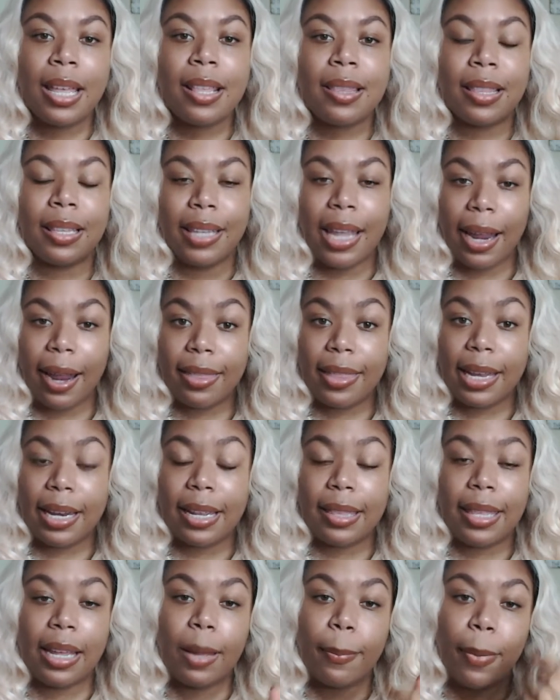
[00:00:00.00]
The second thing to
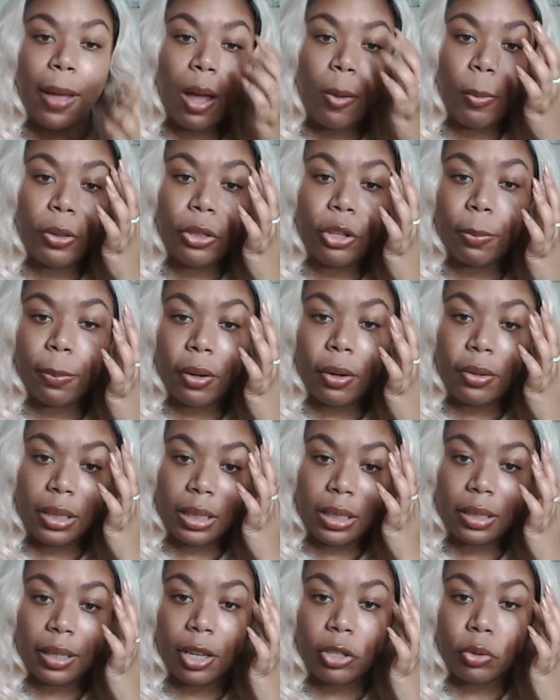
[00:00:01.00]
think about with your posting
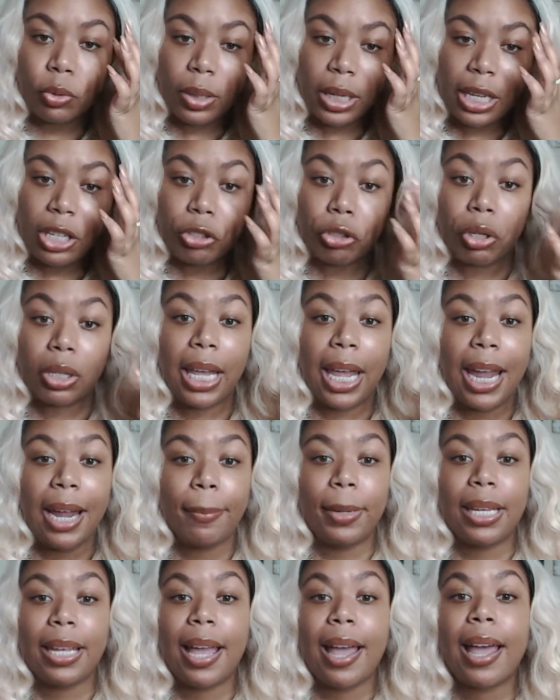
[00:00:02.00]
schedule is your
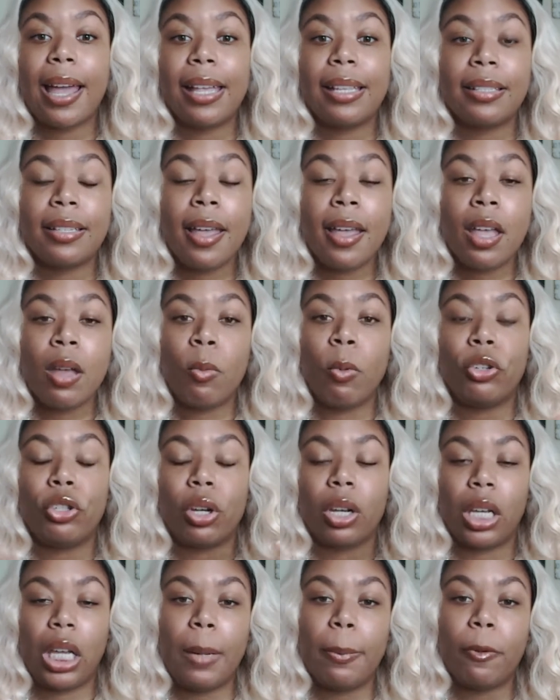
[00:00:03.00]
KPIs, which are
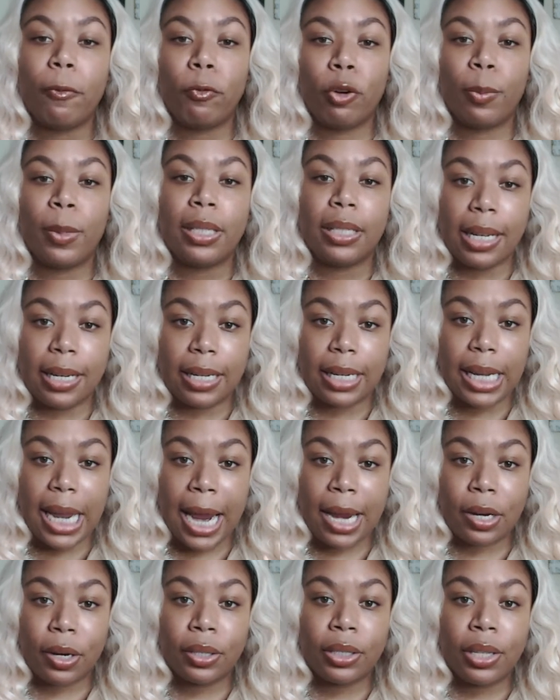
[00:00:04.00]
key performance
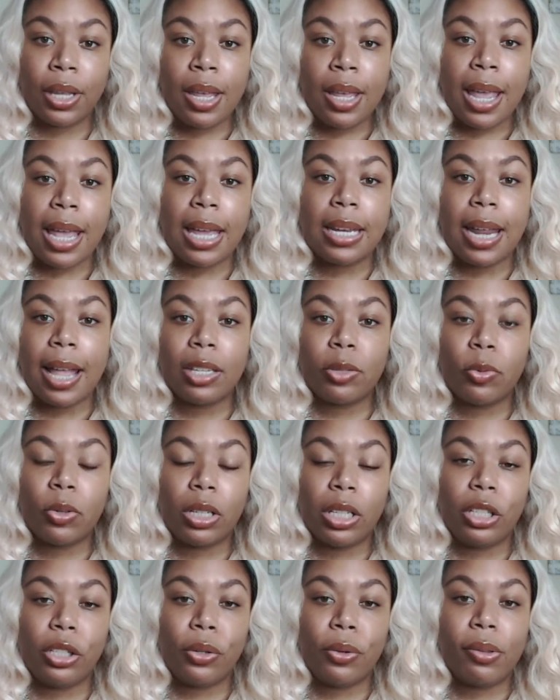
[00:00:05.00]
indicators. And that's
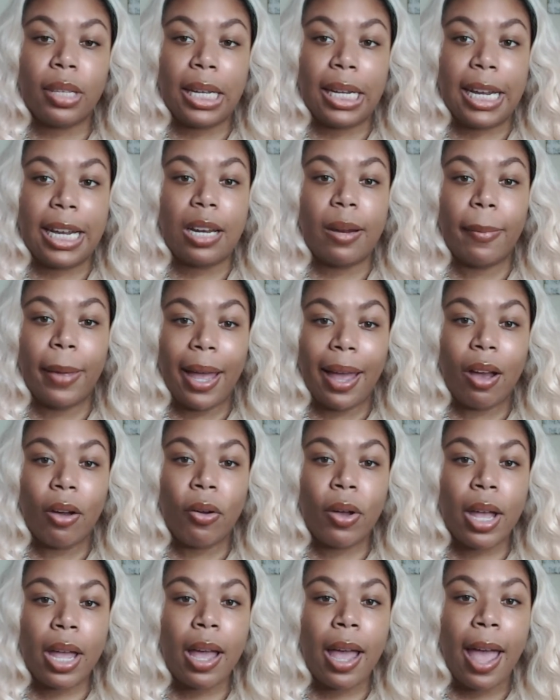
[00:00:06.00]
really you thinking about,
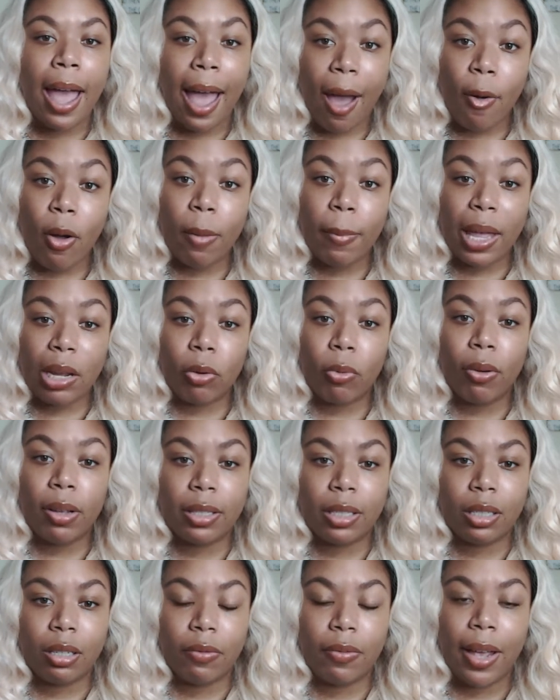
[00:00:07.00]
how am I going
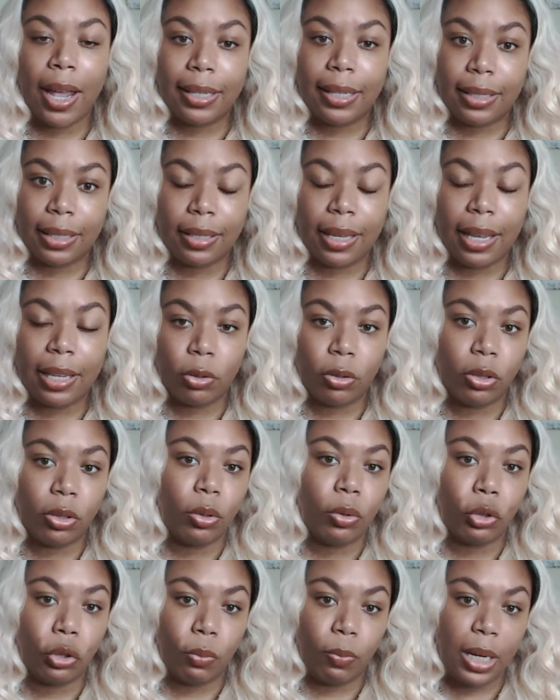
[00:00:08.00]
to define success on
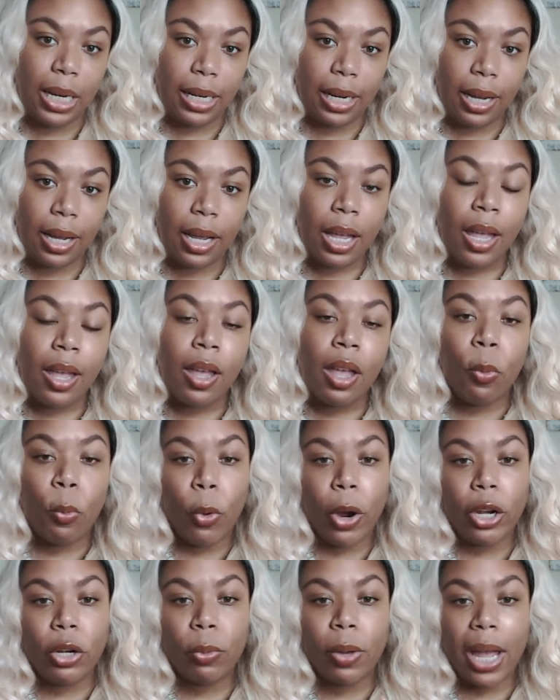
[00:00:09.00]
social media?
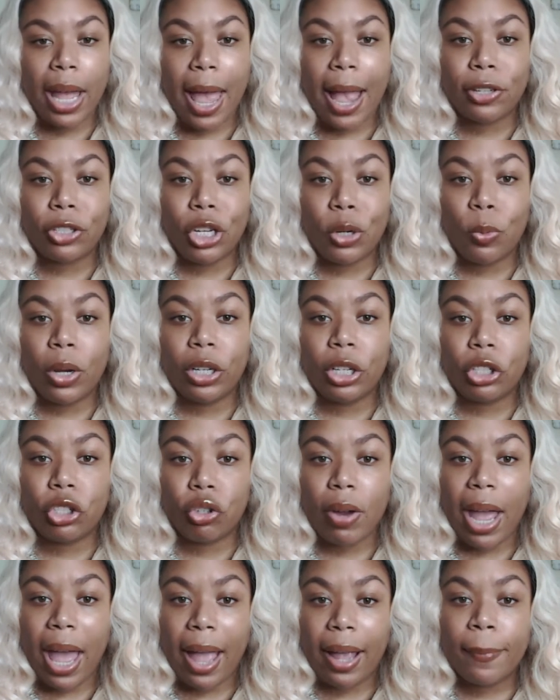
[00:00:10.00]
What do I actually want to
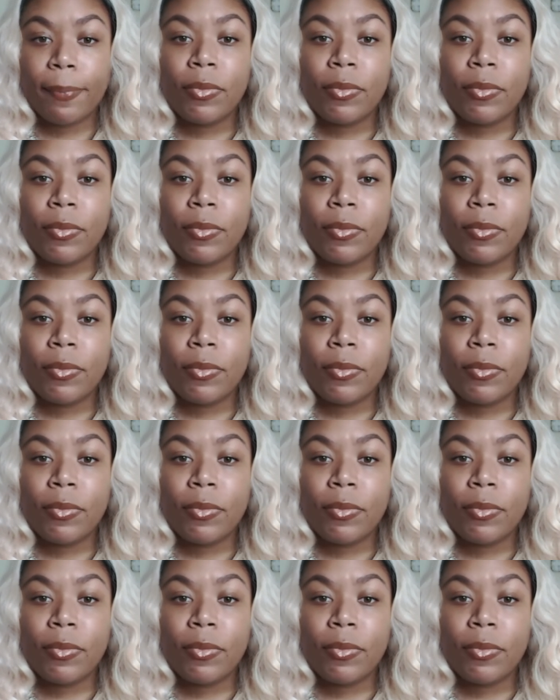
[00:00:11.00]
track?